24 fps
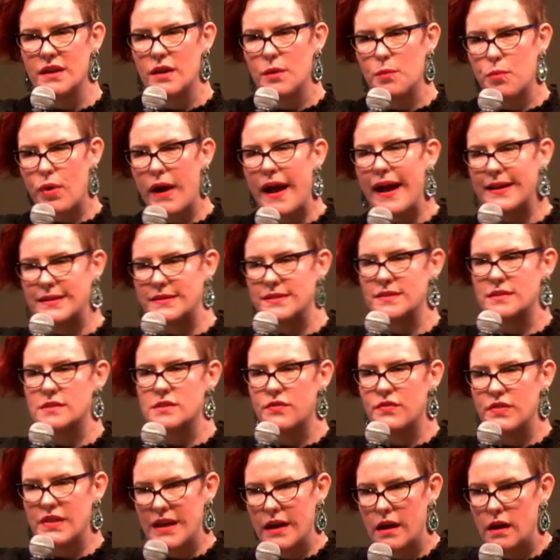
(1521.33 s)
practice
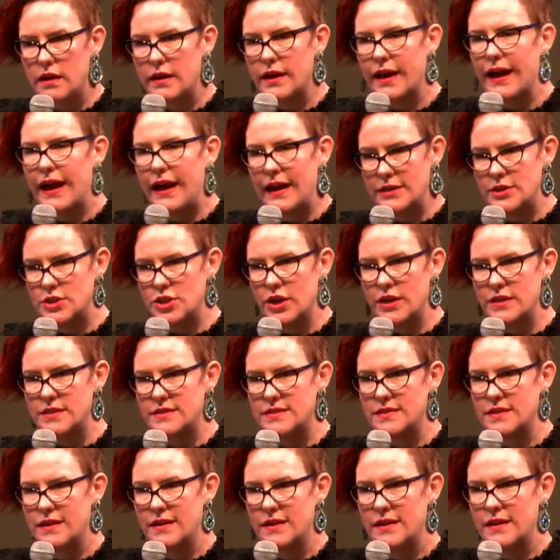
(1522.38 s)
of the
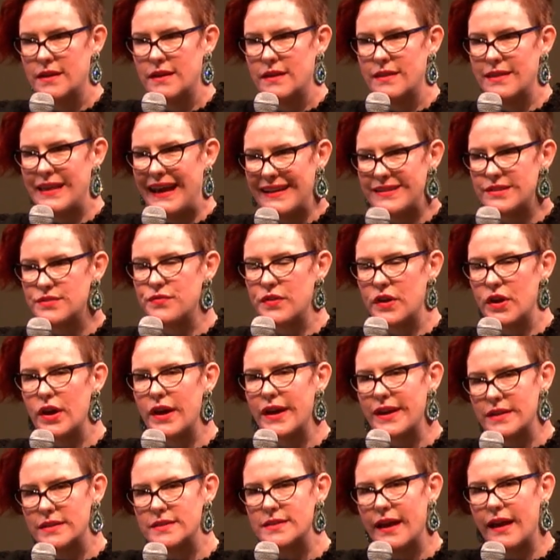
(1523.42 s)
unconscious. That's very
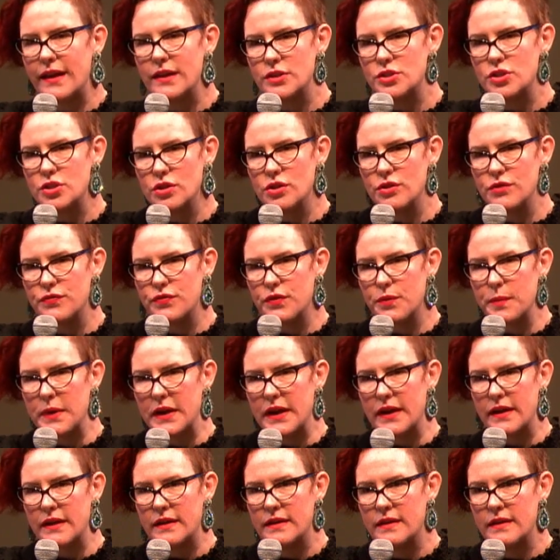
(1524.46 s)
intentional for
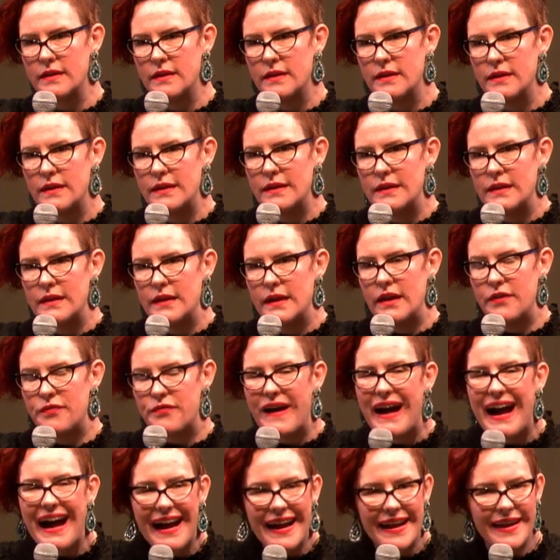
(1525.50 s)
me. If
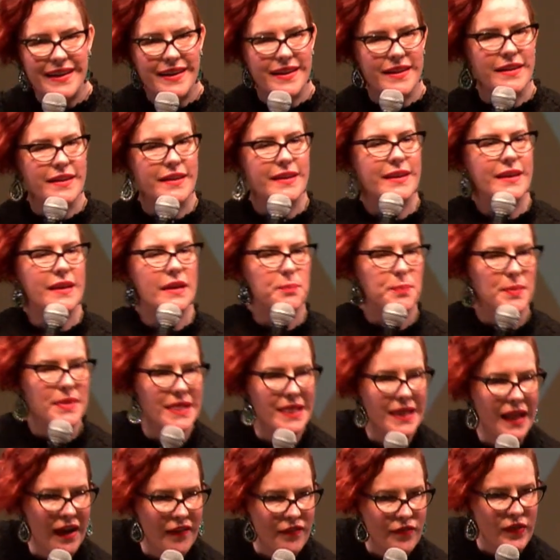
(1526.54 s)
I can keep
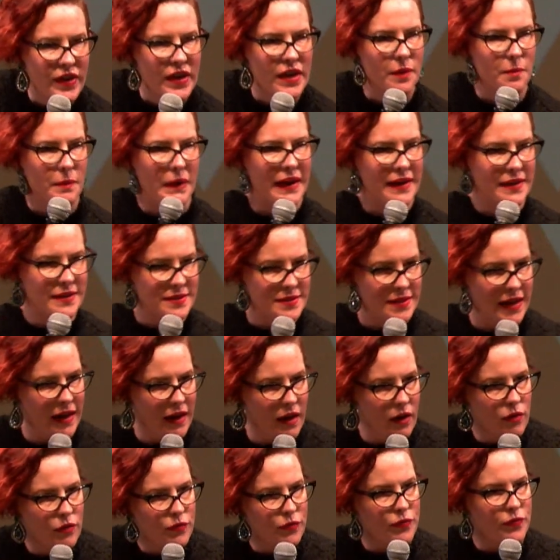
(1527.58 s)
loving
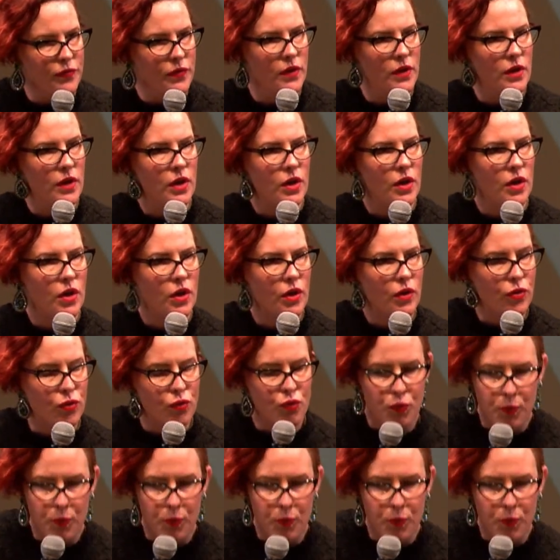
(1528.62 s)
myself through